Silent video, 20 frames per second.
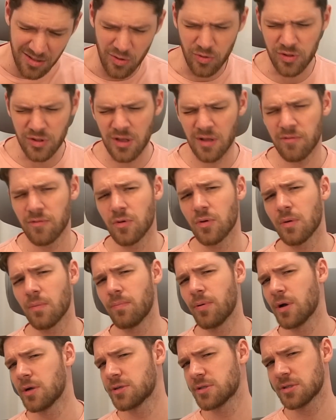save you a
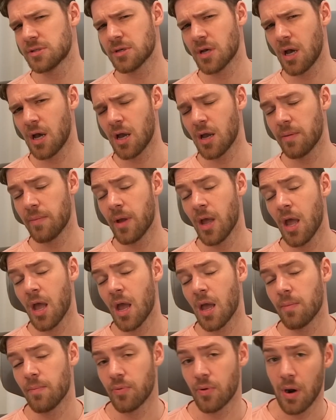bunch of time
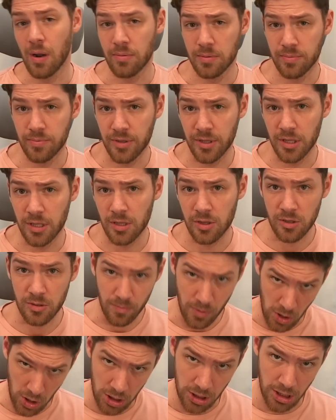and probably some
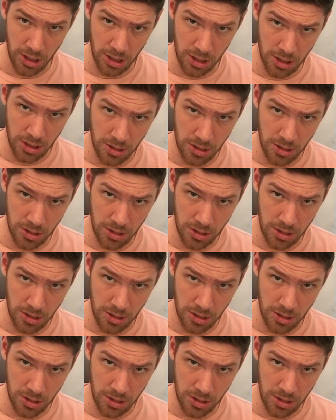heartache.